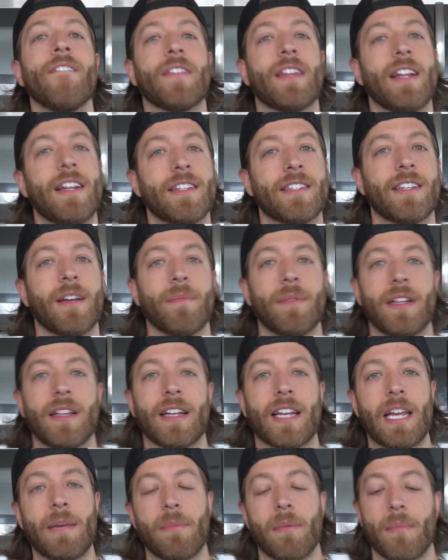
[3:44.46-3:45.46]
that is something
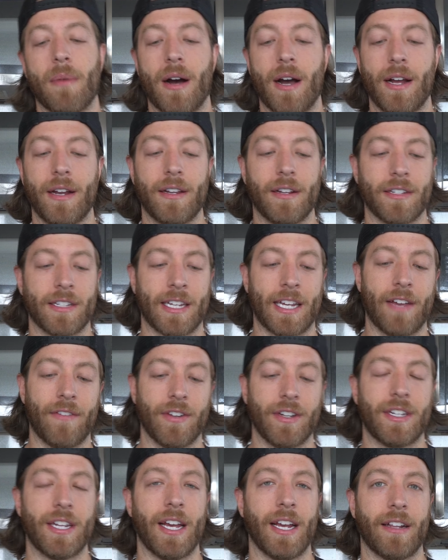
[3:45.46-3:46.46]
to keep in mind. There's a give
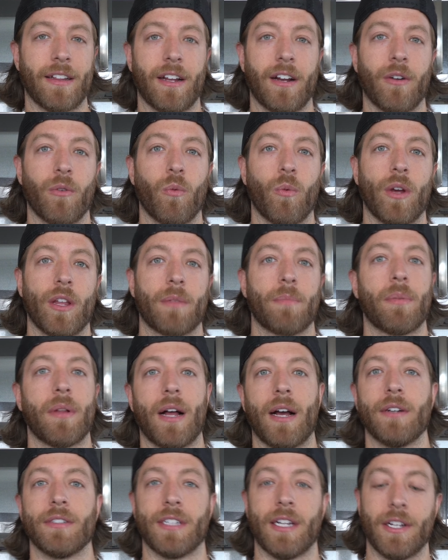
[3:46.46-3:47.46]
and take there with
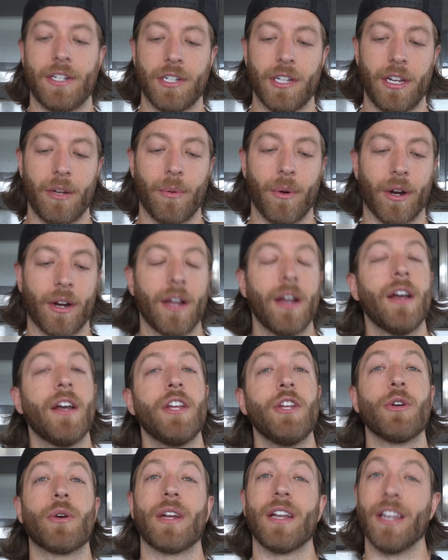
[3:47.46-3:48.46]
plyos and agility work.
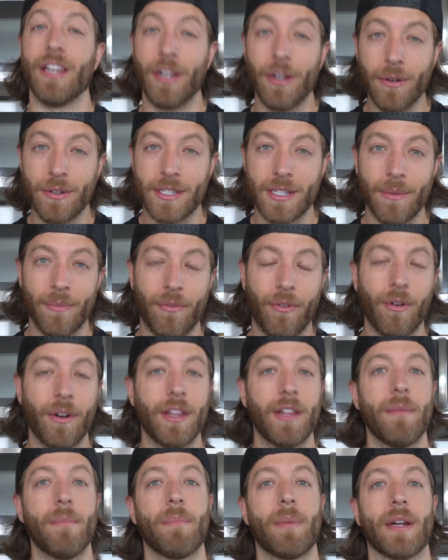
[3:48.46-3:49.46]
You can use them for
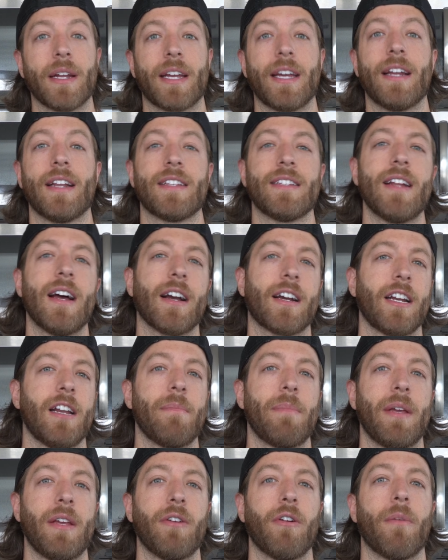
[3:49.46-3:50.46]
them, but again, it's not gonna
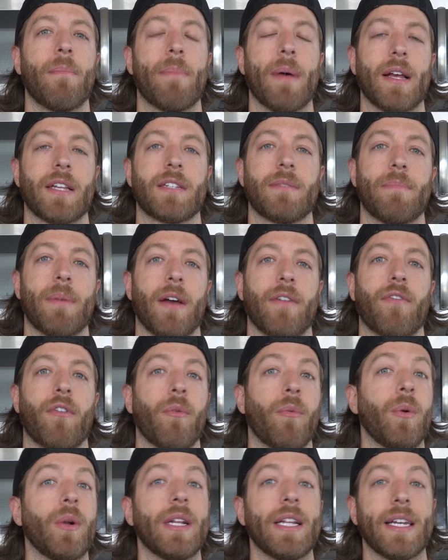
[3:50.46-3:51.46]
be your best bet for
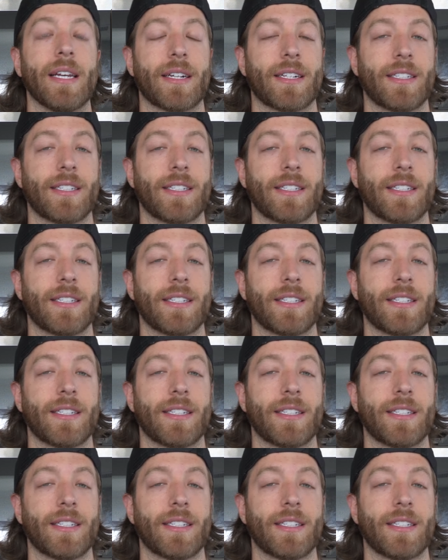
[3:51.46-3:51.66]
really